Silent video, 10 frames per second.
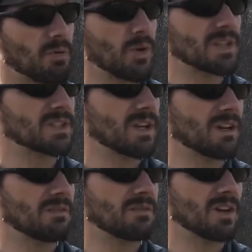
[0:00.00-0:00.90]
points
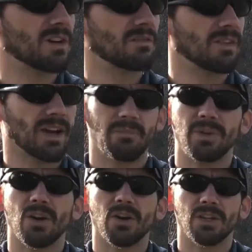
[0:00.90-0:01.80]
of how to
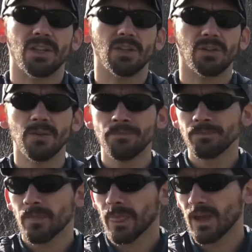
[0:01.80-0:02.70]
be hard to kill.
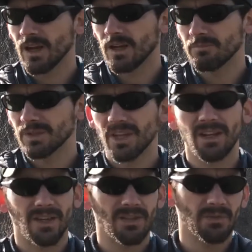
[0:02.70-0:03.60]
But
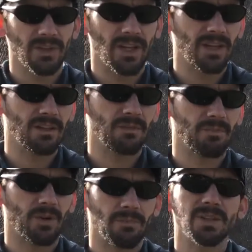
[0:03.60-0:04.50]
that's really
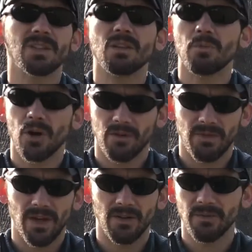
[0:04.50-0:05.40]
missing the mark,
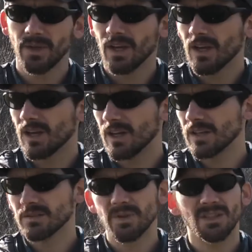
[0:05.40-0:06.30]
rather.
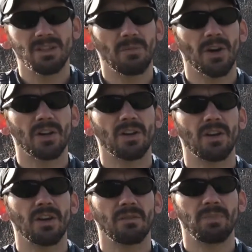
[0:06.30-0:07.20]
It's missing the mark
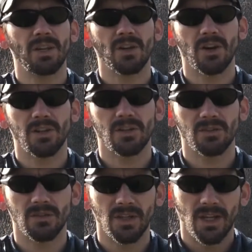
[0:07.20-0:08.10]
on being hard to kill.